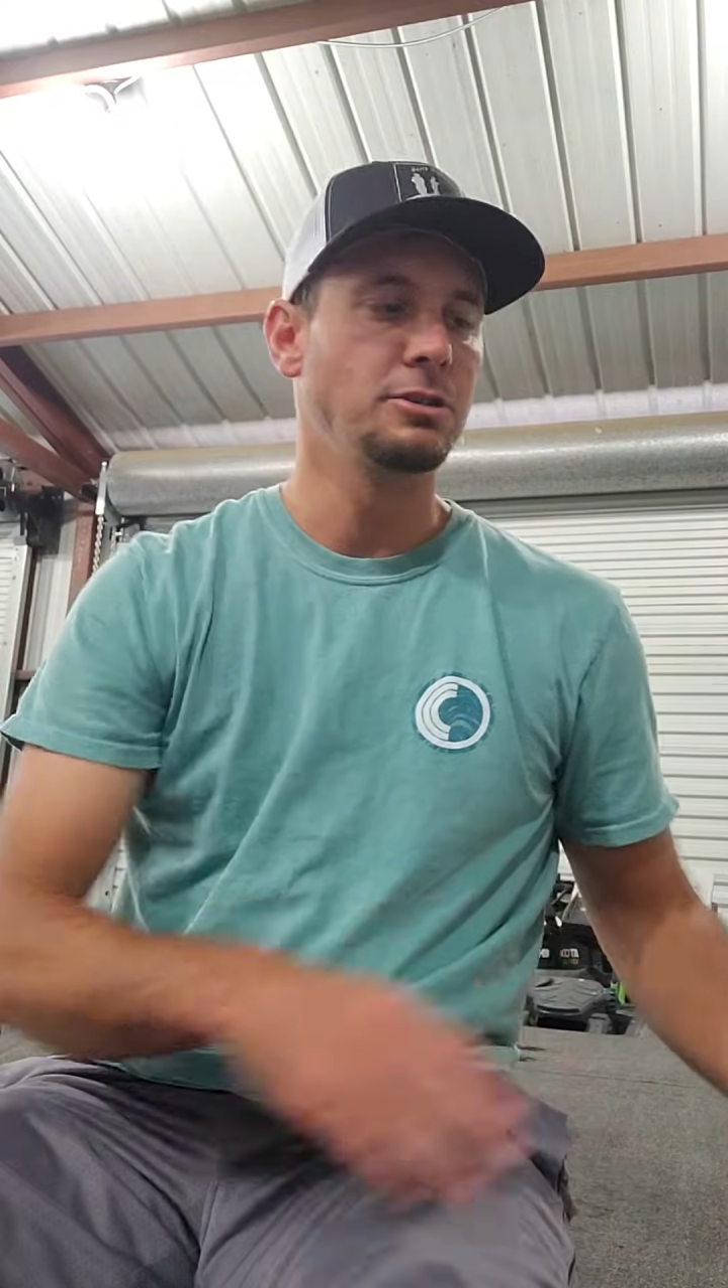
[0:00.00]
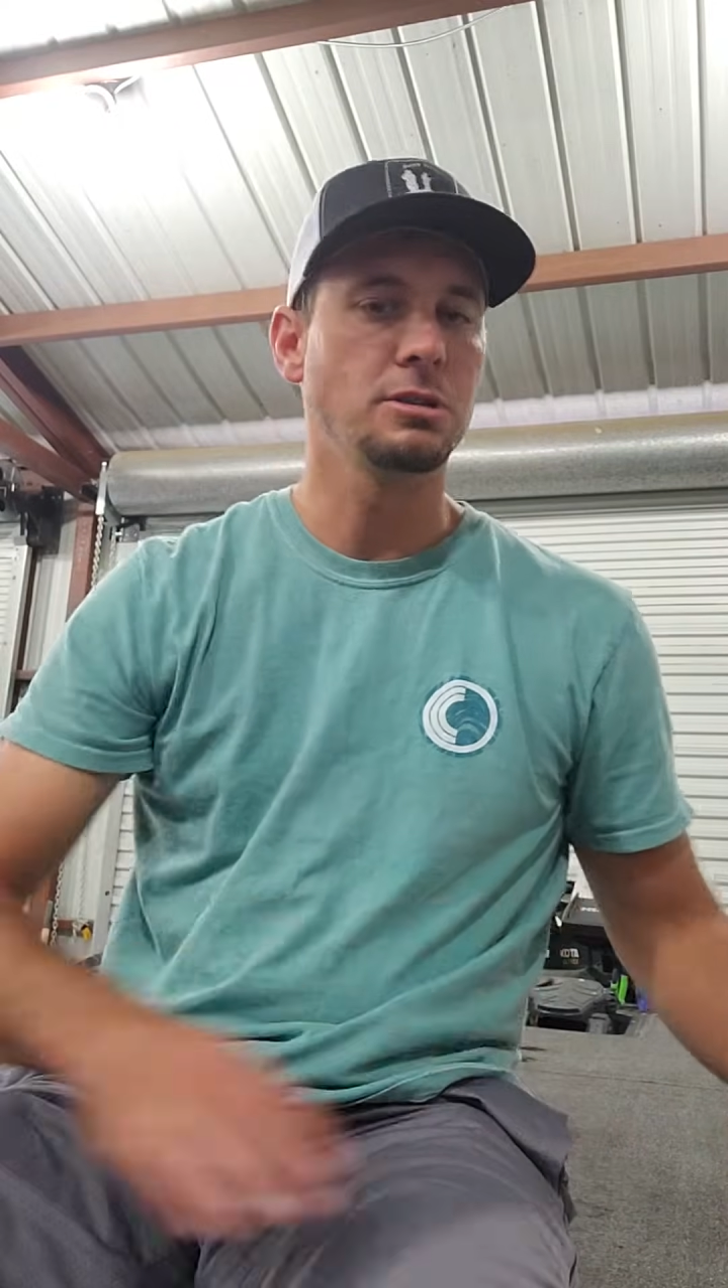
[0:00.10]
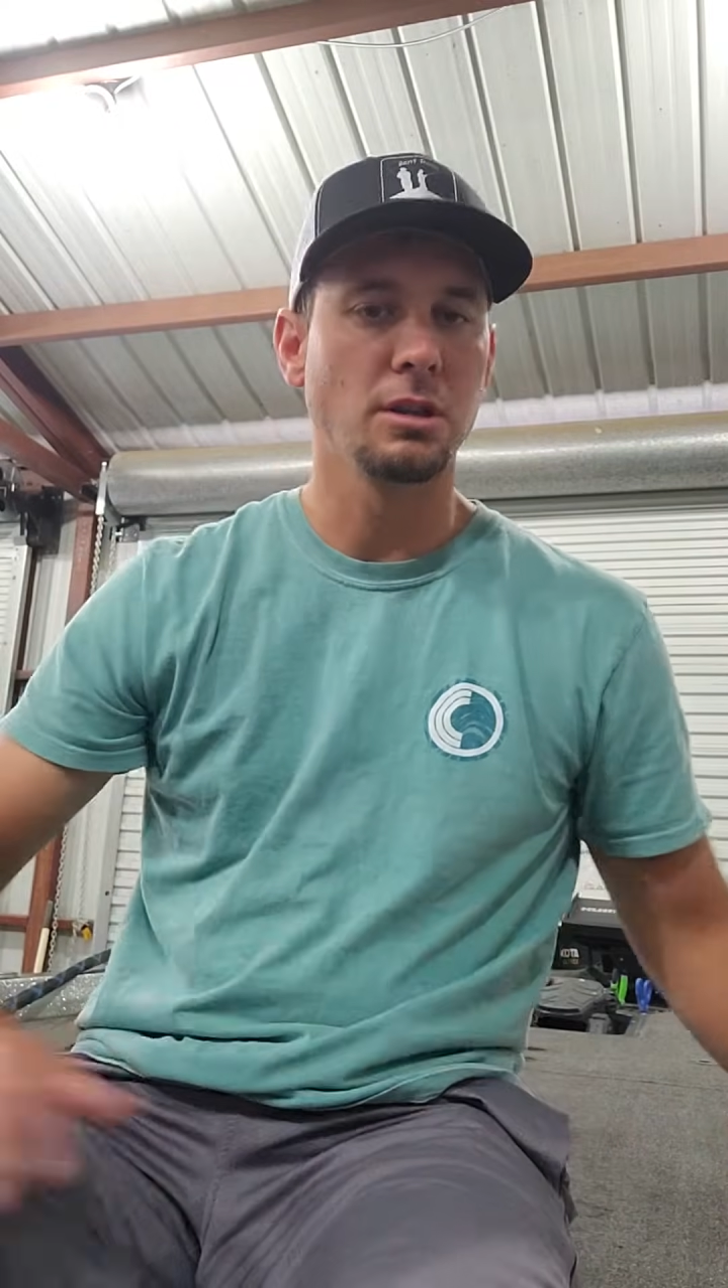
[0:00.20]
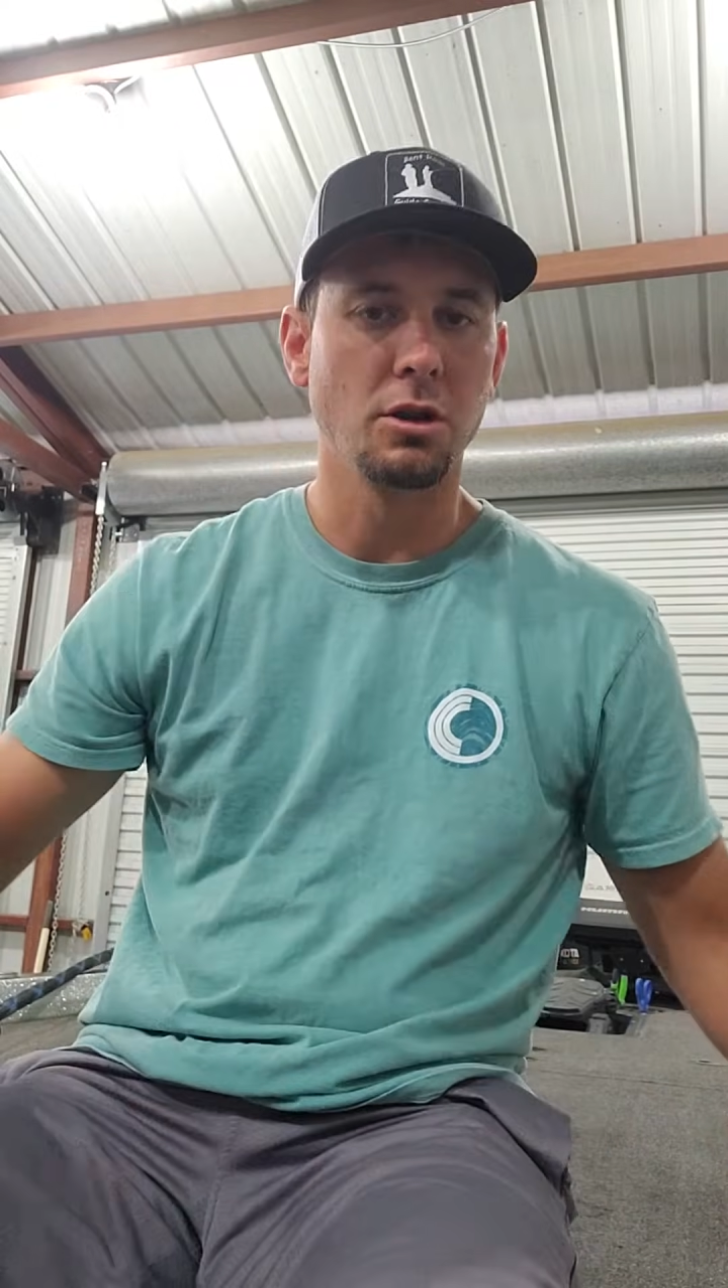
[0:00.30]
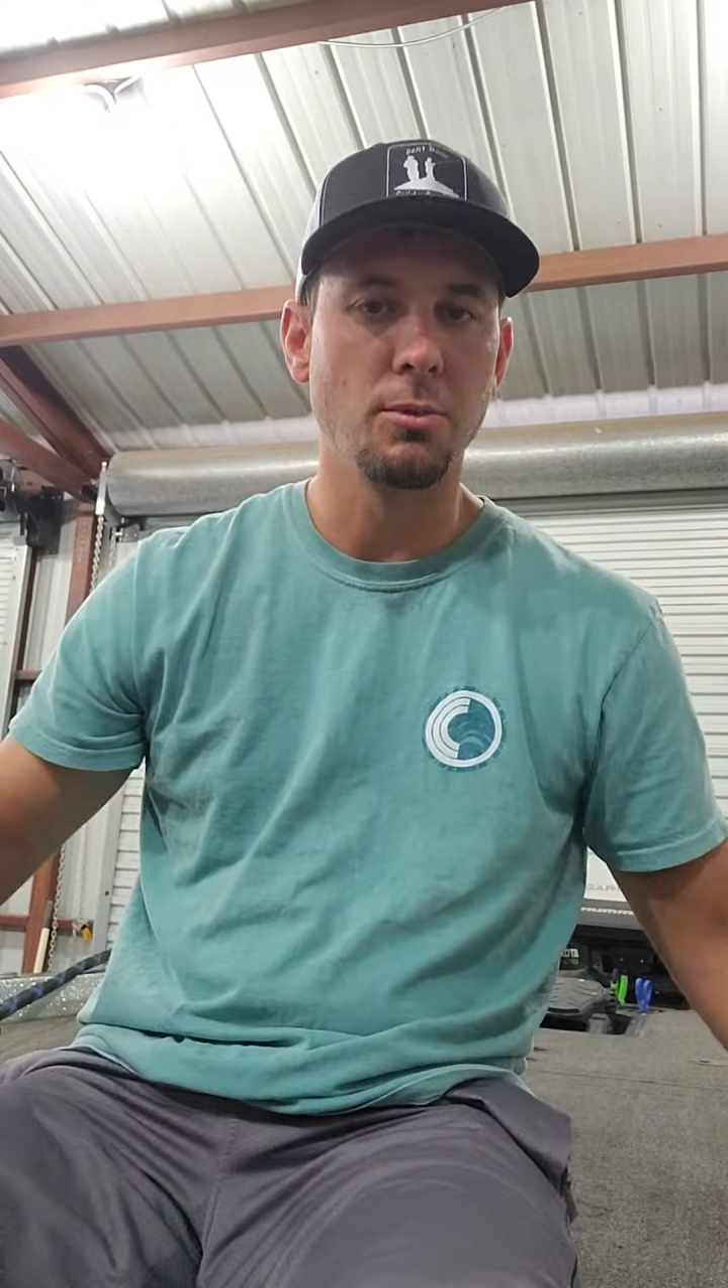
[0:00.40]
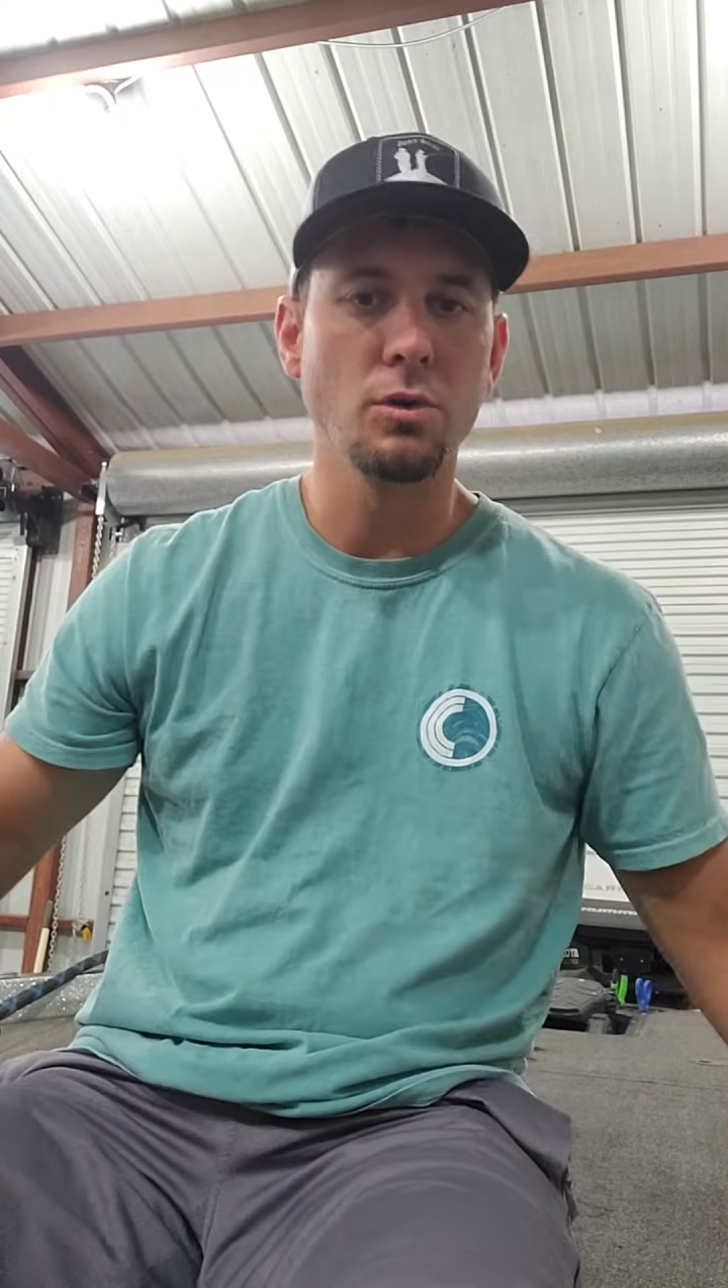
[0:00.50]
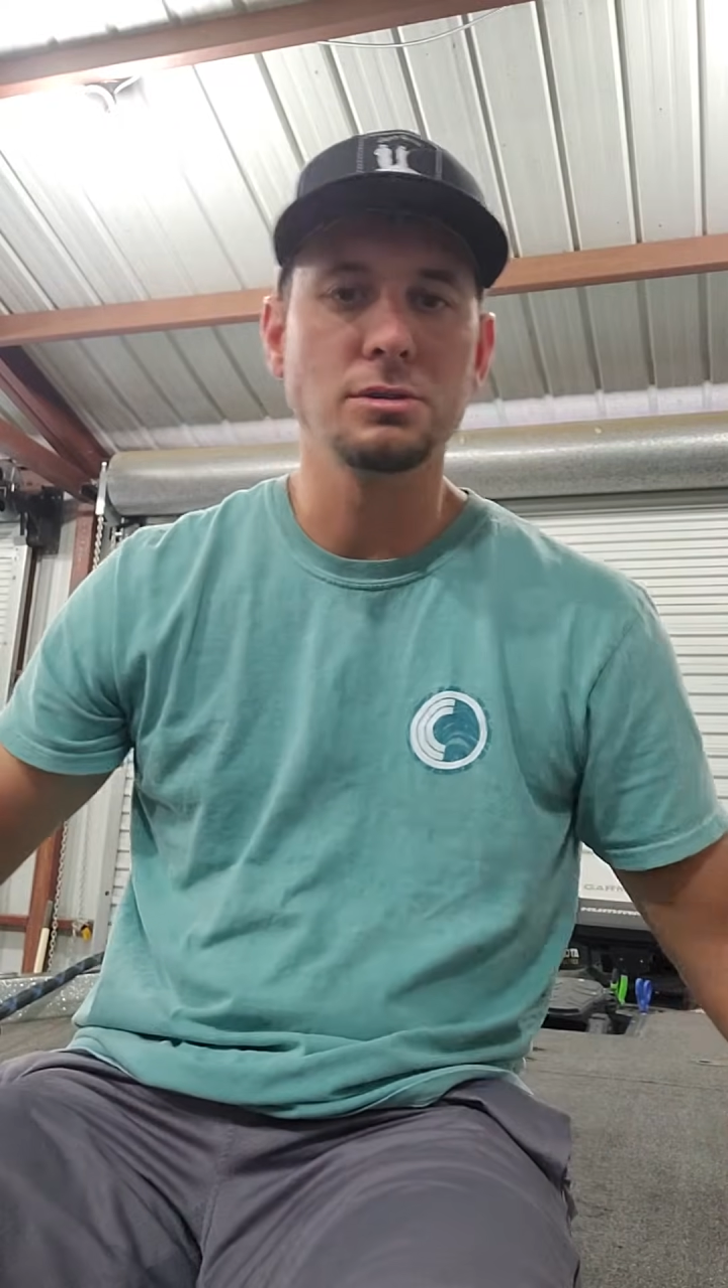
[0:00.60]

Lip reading: Just a little more